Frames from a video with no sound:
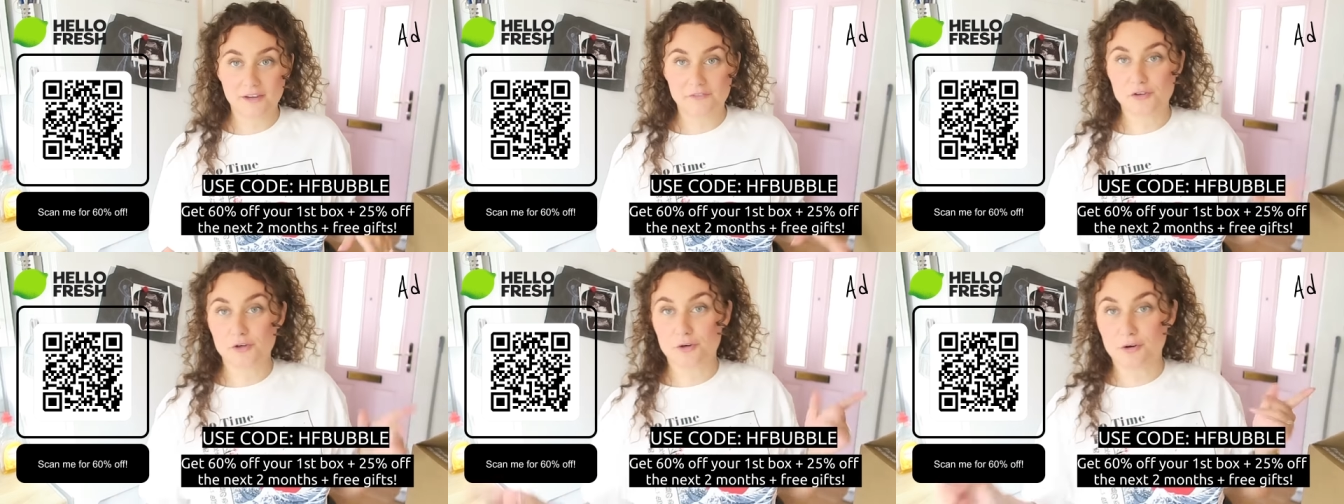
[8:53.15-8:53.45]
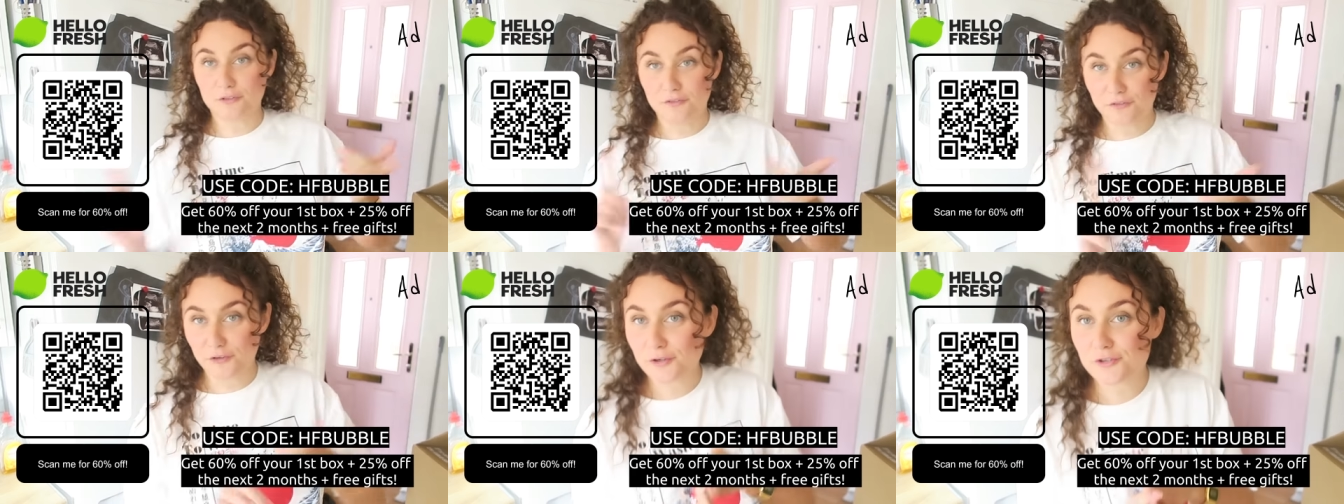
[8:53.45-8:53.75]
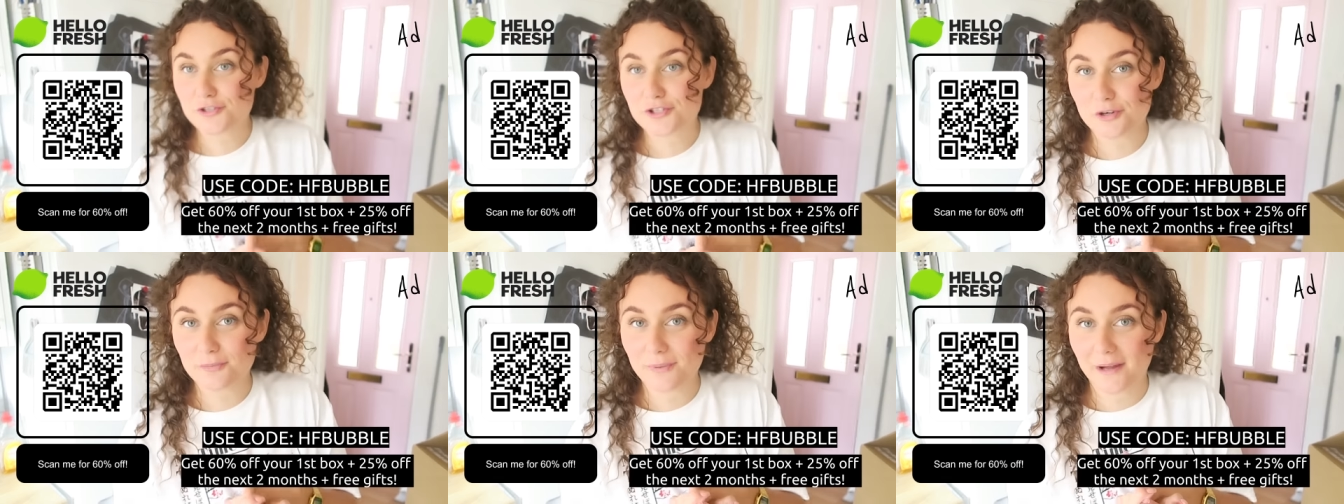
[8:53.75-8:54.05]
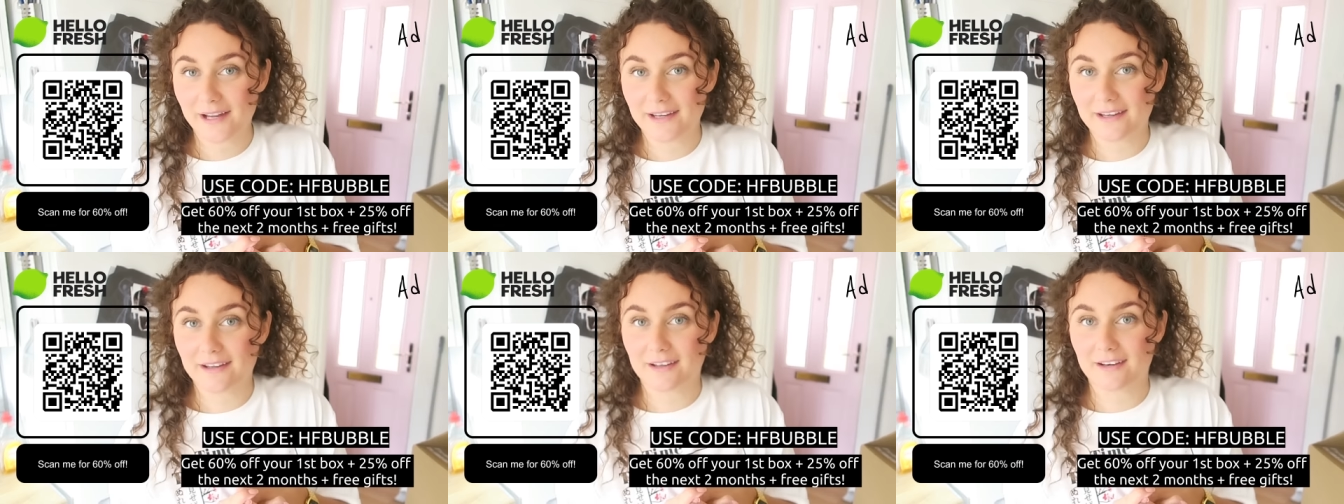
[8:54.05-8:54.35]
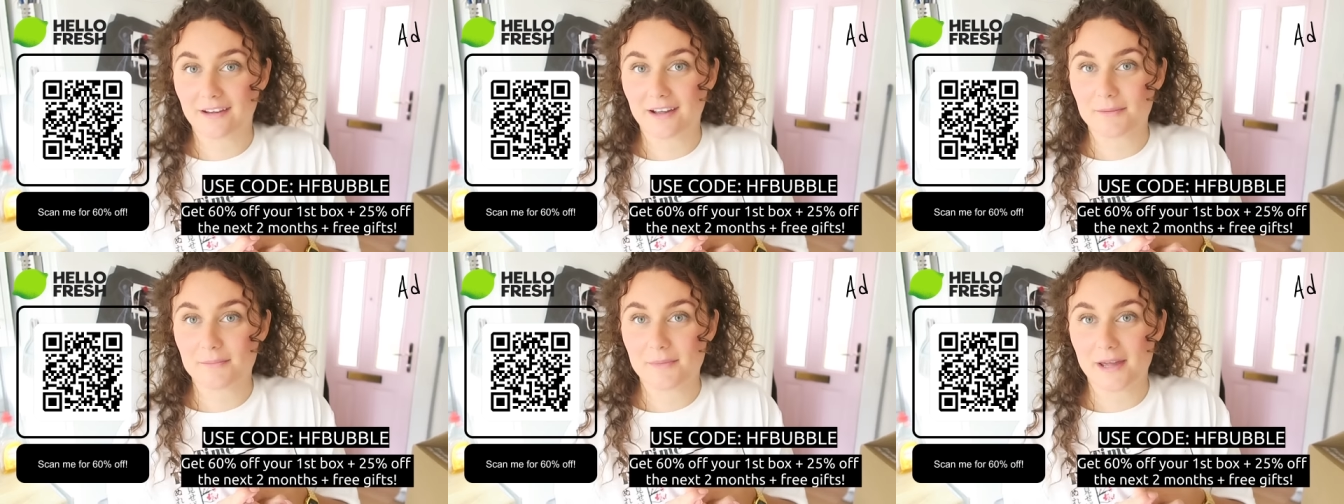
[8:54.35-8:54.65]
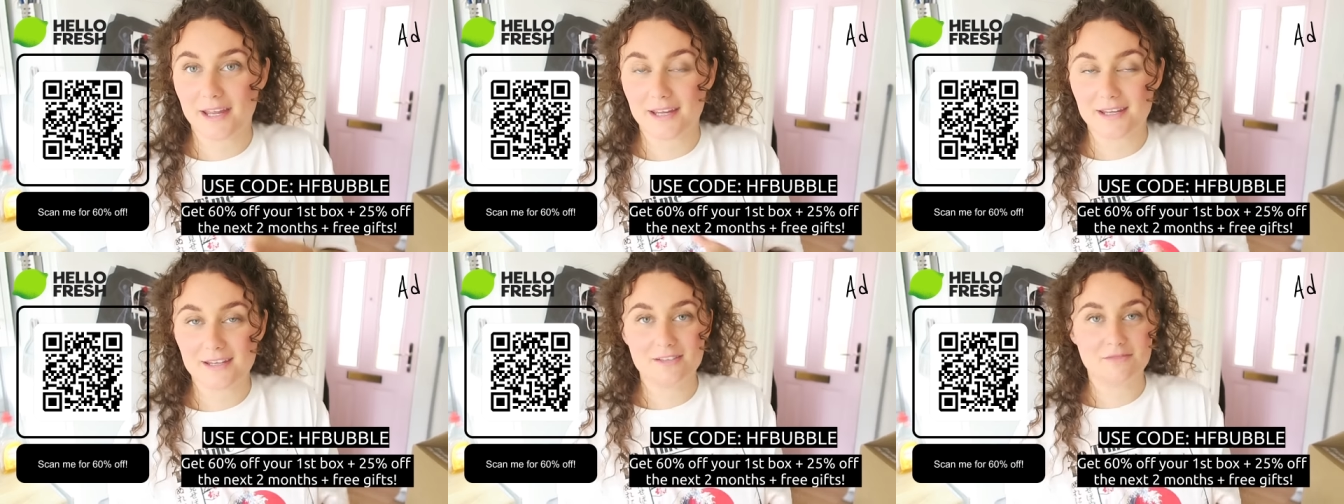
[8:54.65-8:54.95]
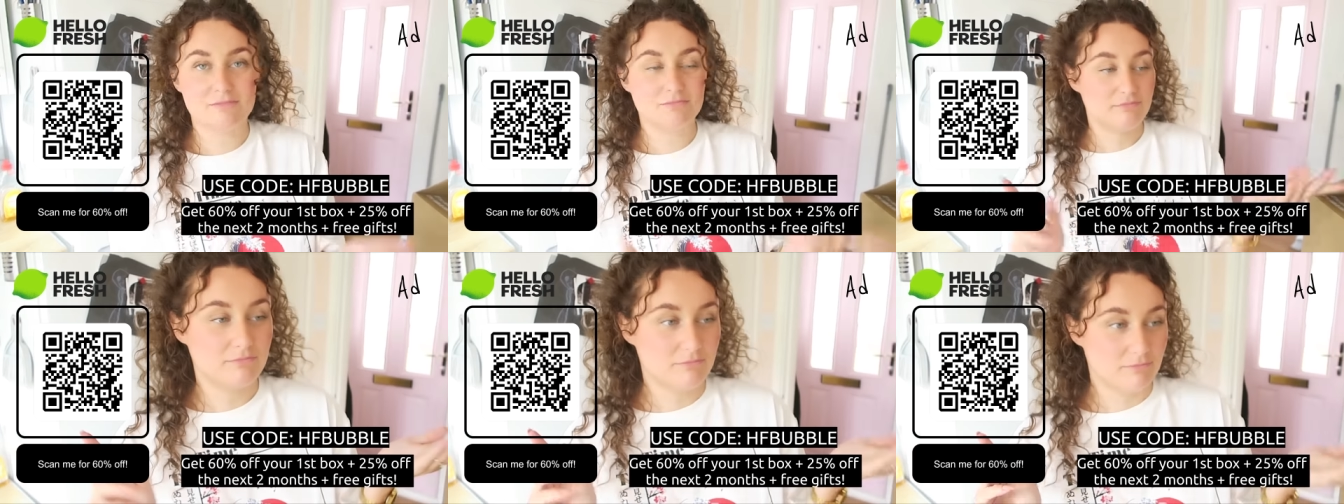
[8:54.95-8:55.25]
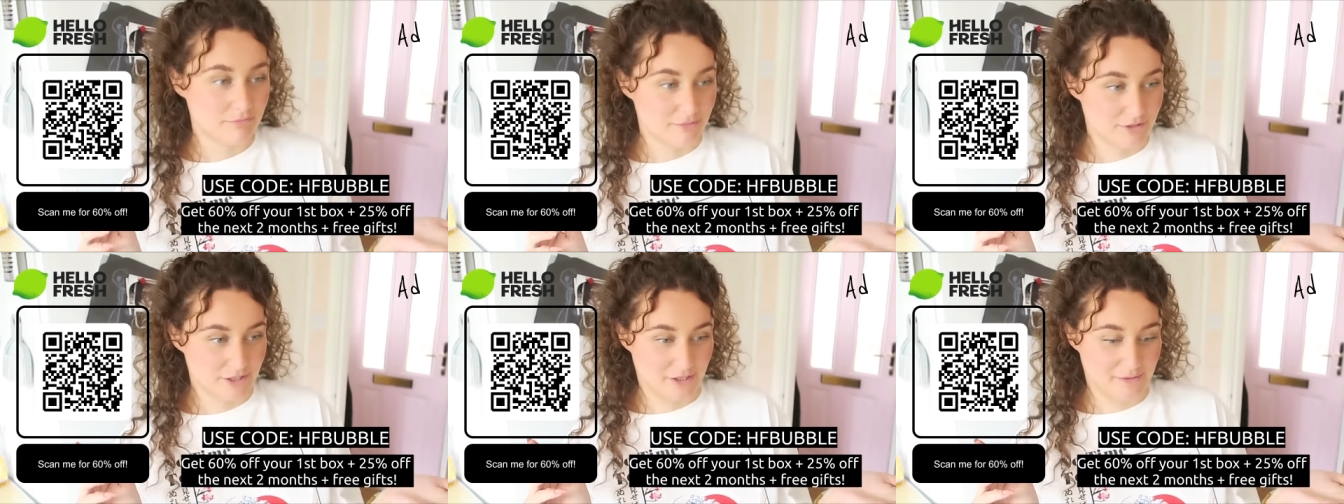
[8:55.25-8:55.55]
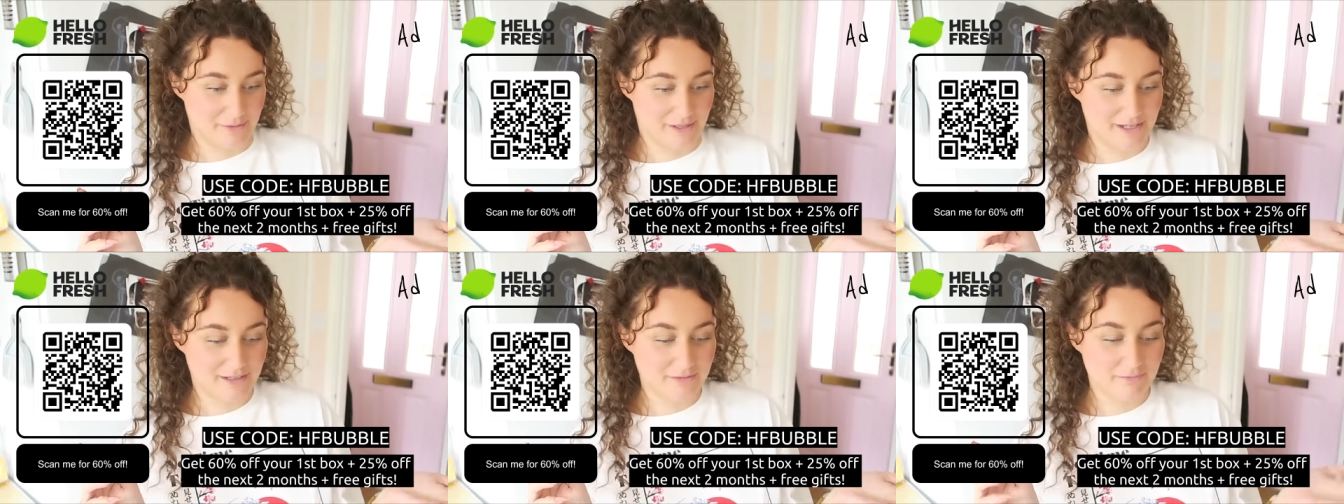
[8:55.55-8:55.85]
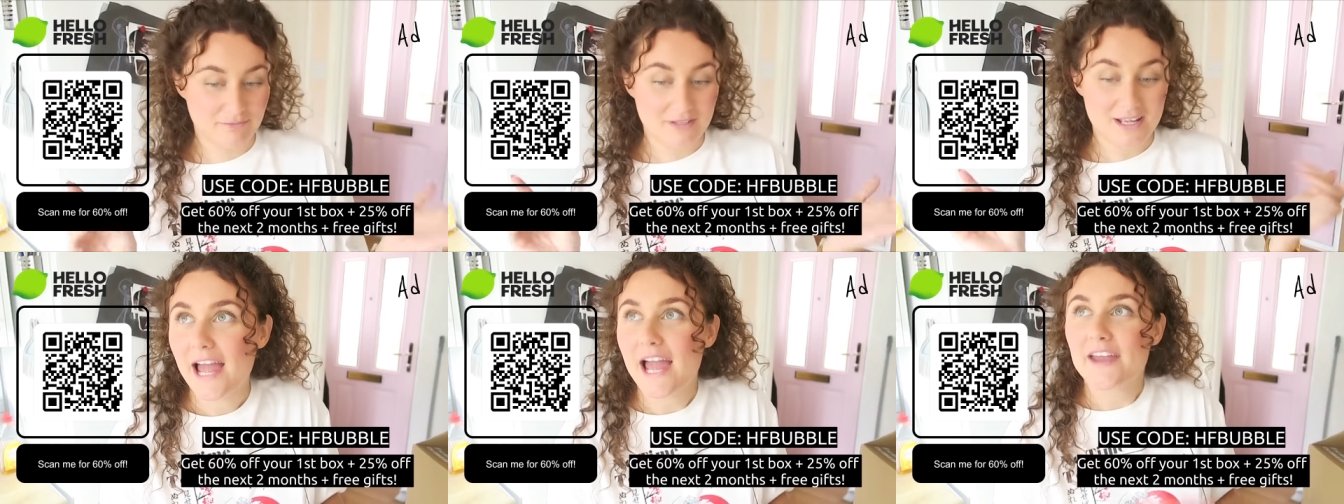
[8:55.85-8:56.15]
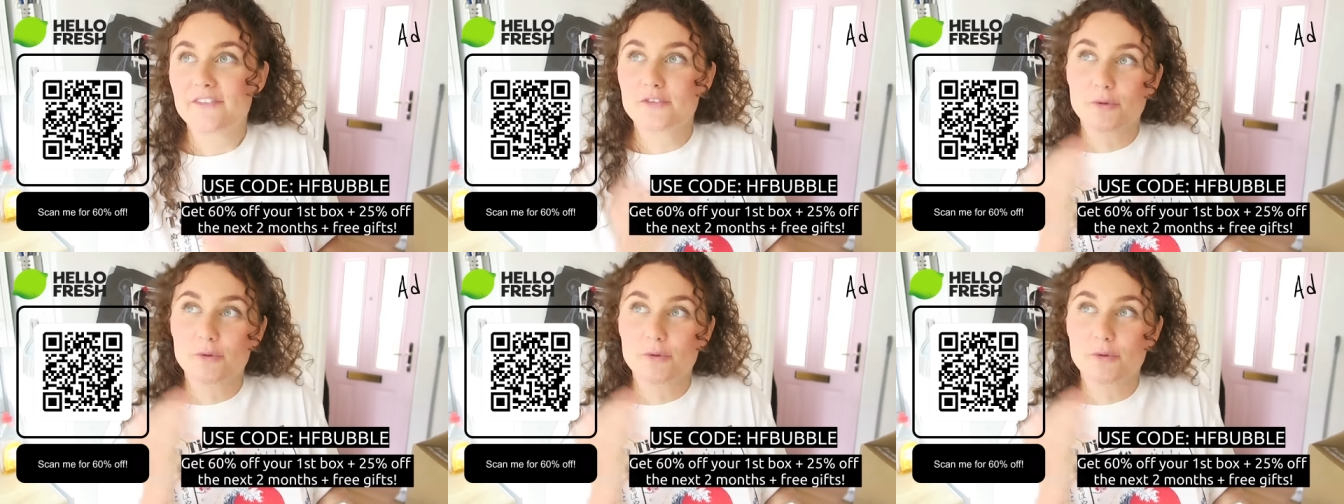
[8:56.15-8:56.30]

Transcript: If you're a food shop hater like me, do it.